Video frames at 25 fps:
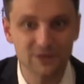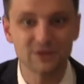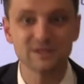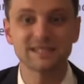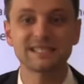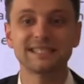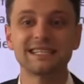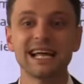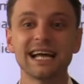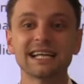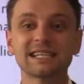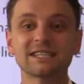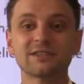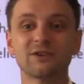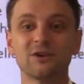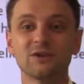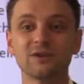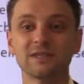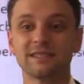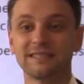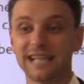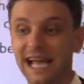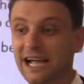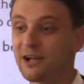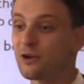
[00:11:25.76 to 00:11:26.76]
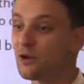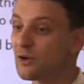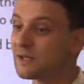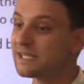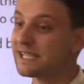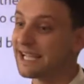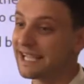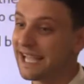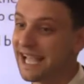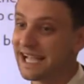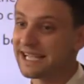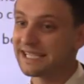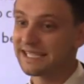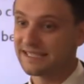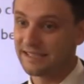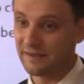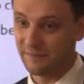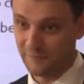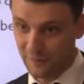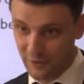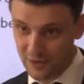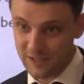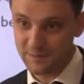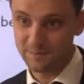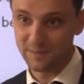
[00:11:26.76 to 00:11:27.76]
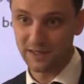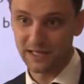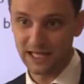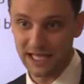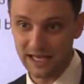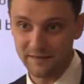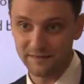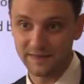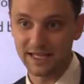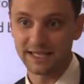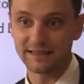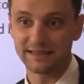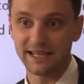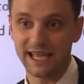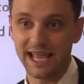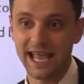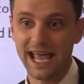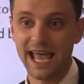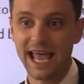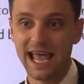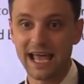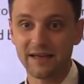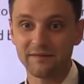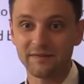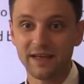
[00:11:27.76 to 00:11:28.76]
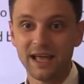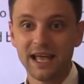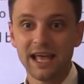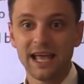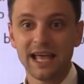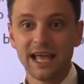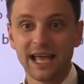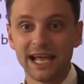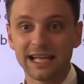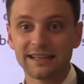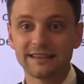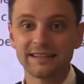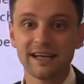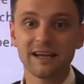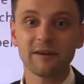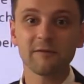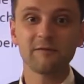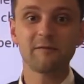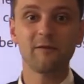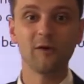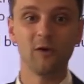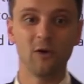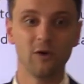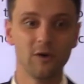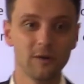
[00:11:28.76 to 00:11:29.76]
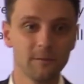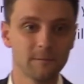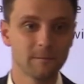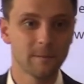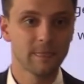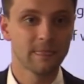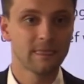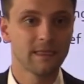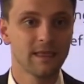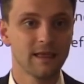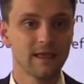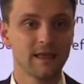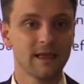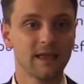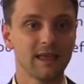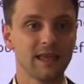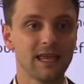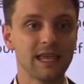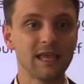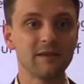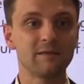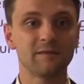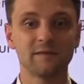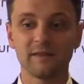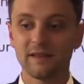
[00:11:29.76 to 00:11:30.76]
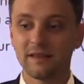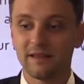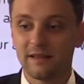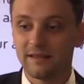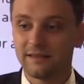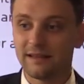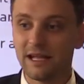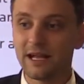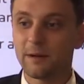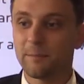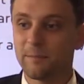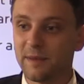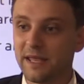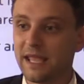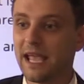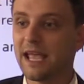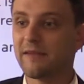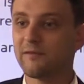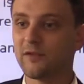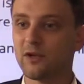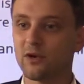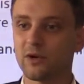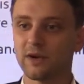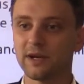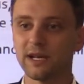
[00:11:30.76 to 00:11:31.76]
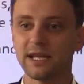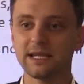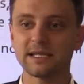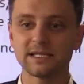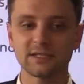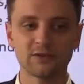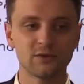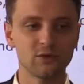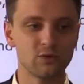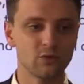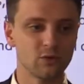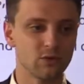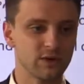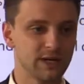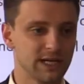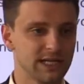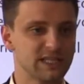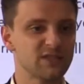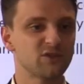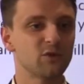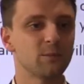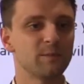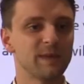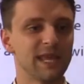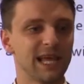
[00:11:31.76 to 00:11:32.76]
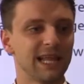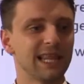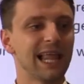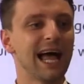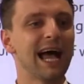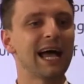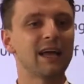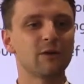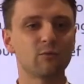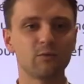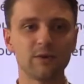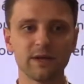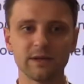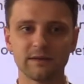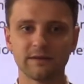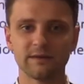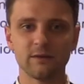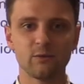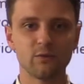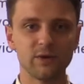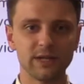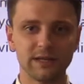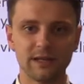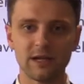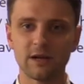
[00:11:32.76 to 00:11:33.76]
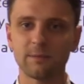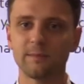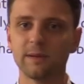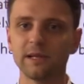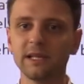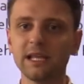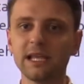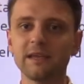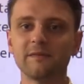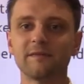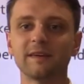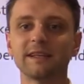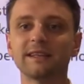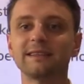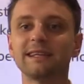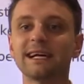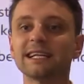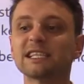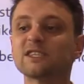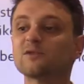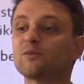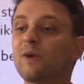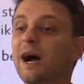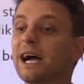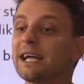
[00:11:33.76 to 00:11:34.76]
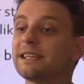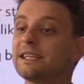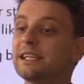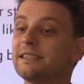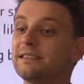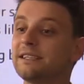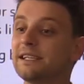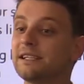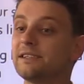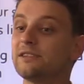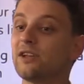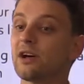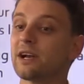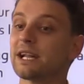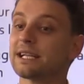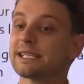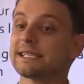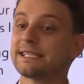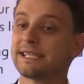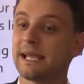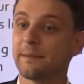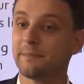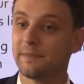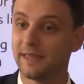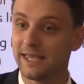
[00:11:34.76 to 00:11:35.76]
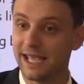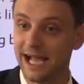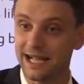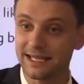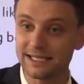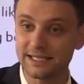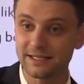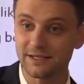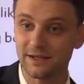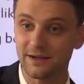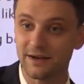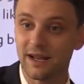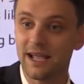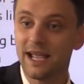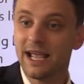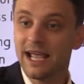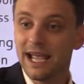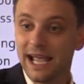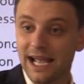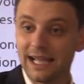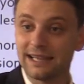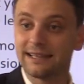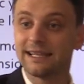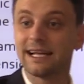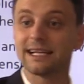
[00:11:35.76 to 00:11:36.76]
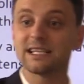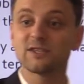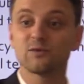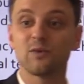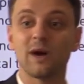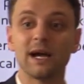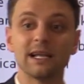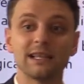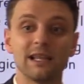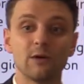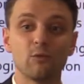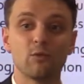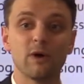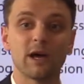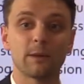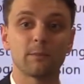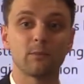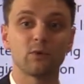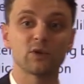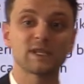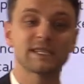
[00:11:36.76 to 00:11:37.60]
because that goes against the first belief that they have. And therefore, if their behavior needs to be aligned with their belief, and that's why they did not accept the answer, and that's why they were